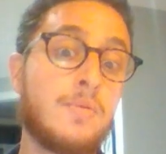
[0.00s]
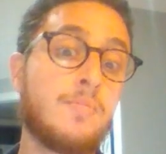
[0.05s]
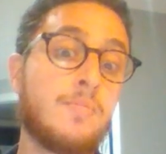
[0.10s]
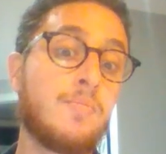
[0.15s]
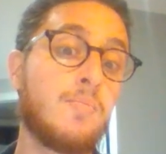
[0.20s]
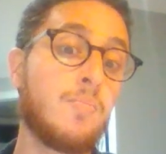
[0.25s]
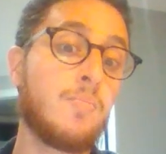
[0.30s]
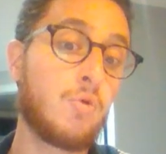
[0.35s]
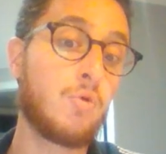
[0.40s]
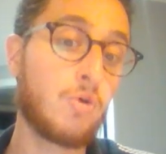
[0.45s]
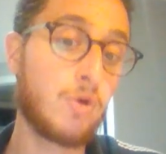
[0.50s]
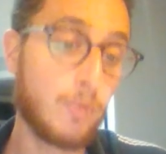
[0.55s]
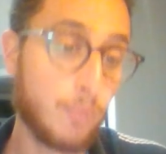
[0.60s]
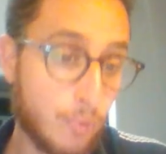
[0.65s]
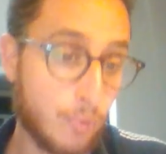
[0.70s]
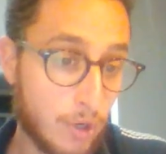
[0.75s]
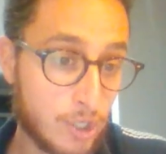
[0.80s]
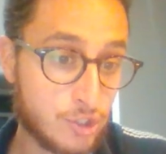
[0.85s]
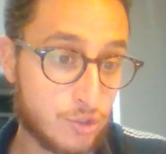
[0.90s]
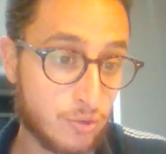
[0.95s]
More
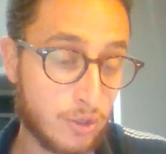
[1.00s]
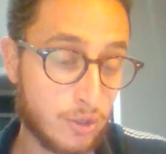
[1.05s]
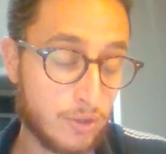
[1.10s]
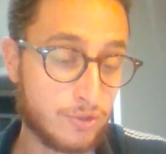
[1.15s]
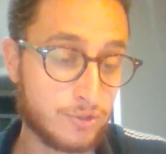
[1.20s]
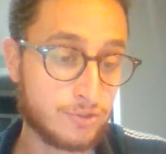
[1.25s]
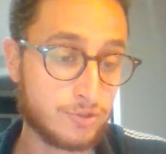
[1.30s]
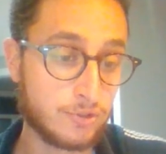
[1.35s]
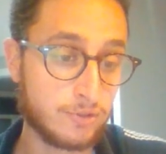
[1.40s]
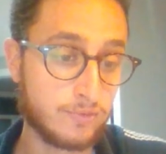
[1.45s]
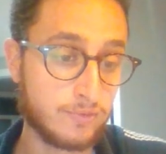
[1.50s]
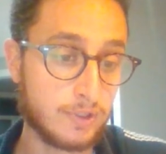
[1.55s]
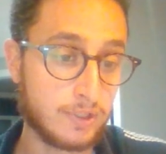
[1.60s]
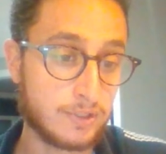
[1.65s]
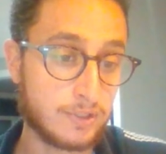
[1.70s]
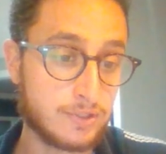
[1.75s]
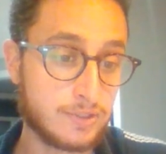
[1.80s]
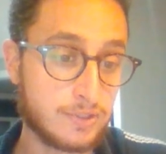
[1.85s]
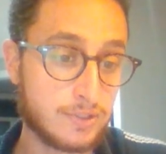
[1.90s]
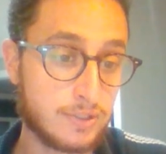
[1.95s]
pressure on the
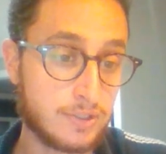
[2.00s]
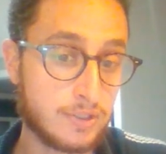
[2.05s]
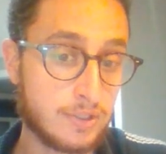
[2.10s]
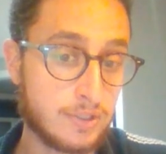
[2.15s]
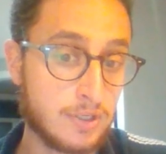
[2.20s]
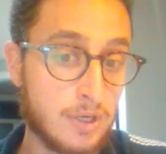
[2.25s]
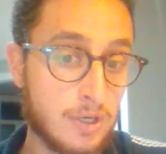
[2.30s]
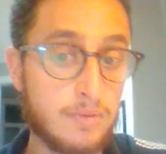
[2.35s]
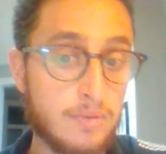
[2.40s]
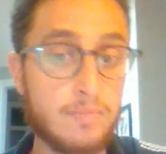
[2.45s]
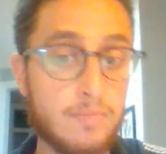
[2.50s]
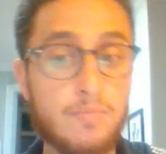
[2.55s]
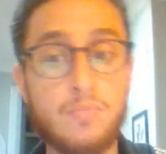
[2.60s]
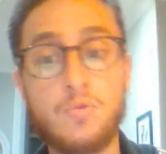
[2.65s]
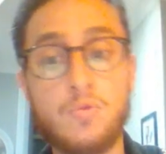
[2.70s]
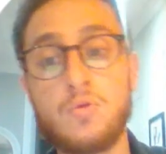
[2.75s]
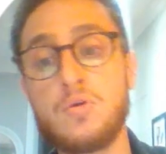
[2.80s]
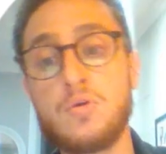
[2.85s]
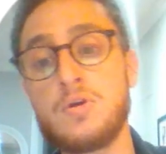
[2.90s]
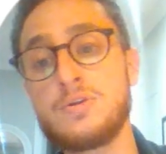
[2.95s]
cervix,
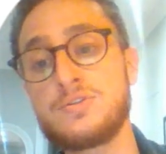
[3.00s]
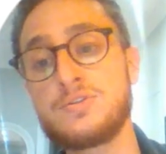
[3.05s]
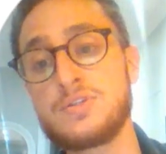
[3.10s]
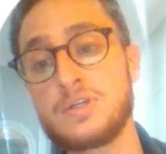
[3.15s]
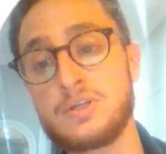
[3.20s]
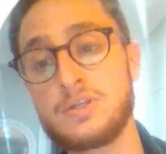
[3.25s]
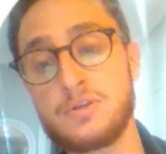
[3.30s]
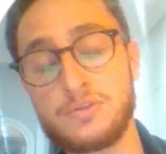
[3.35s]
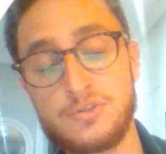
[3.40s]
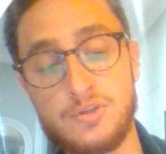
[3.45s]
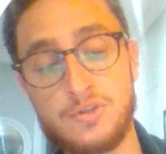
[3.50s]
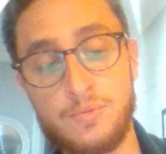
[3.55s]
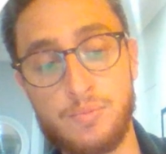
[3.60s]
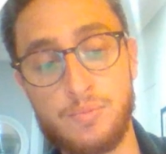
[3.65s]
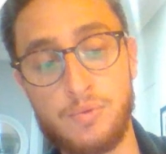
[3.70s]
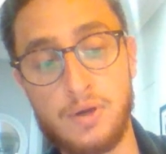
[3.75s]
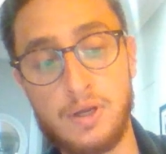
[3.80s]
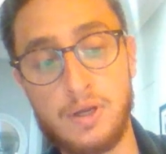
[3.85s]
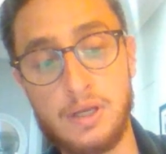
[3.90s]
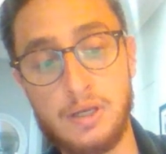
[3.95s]
more signal to the
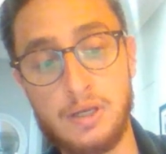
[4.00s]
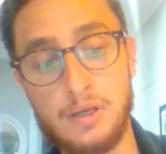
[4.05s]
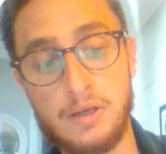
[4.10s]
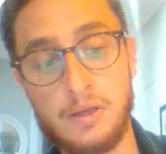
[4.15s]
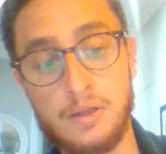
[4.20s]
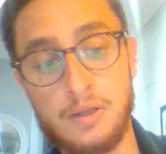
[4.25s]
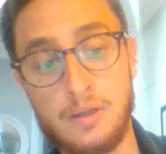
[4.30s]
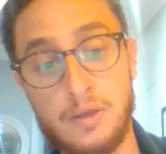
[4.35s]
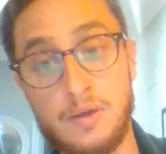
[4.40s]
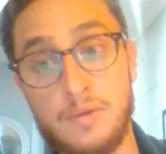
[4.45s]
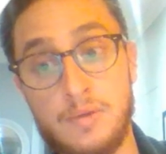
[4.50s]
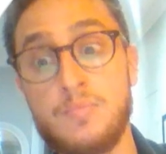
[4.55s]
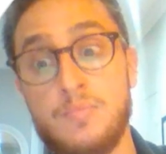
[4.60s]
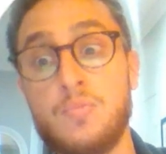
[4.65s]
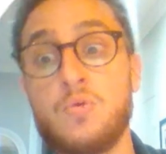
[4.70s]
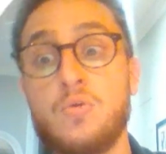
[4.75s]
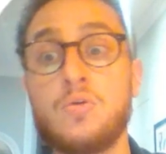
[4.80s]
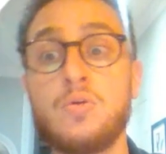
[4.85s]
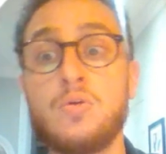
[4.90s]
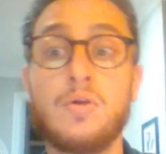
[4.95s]
brain,
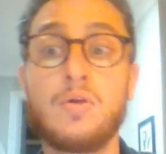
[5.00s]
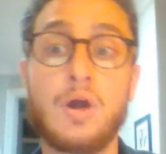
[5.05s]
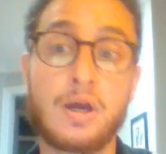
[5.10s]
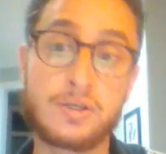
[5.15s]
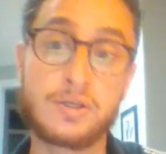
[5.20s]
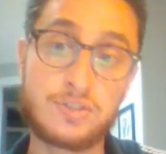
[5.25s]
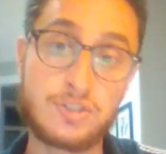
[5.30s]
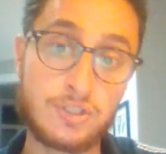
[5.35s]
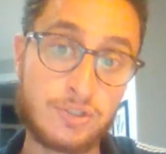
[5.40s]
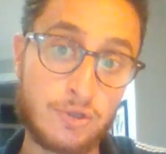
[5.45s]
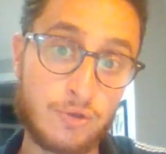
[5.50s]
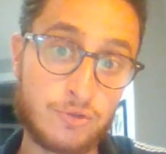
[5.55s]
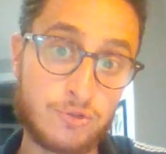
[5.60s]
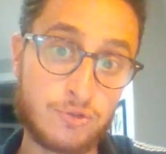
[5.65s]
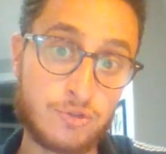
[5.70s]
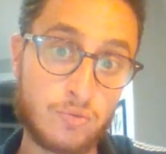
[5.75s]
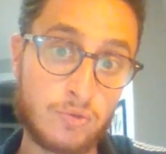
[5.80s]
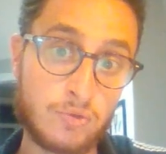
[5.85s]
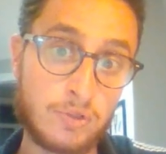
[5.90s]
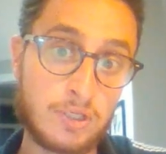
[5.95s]
more
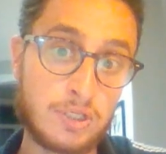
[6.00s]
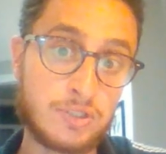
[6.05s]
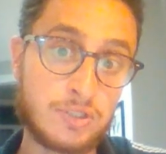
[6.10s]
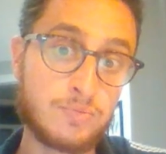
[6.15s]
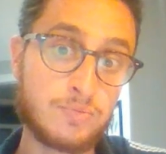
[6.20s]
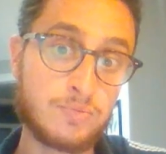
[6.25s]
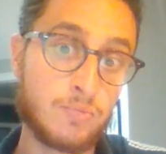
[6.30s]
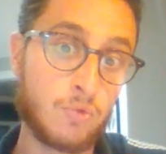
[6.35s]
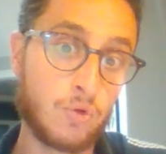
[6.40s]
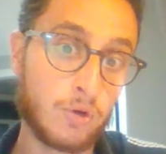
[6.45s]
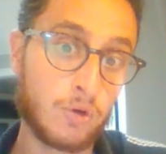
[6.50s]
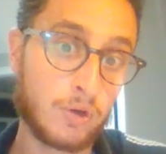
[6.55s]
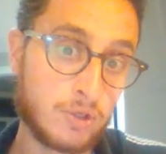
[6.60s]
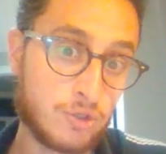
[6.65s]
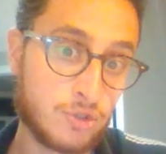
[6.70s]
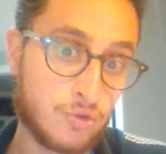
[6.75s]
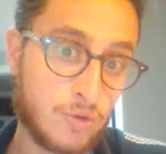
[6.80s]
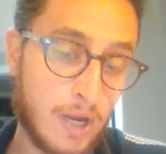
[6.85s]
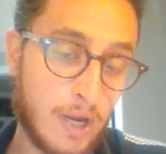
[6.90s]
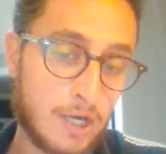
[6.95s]
oxytocin released, more
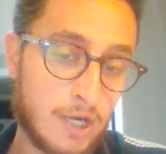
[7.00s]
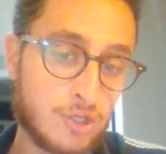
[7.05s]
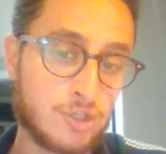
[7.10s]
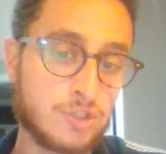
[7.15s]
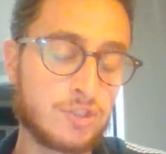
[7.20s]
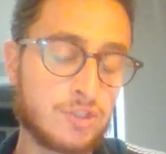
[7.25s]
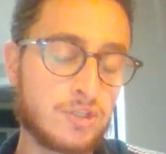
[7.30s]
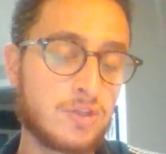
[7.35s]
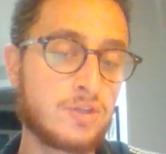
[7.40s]
contractions.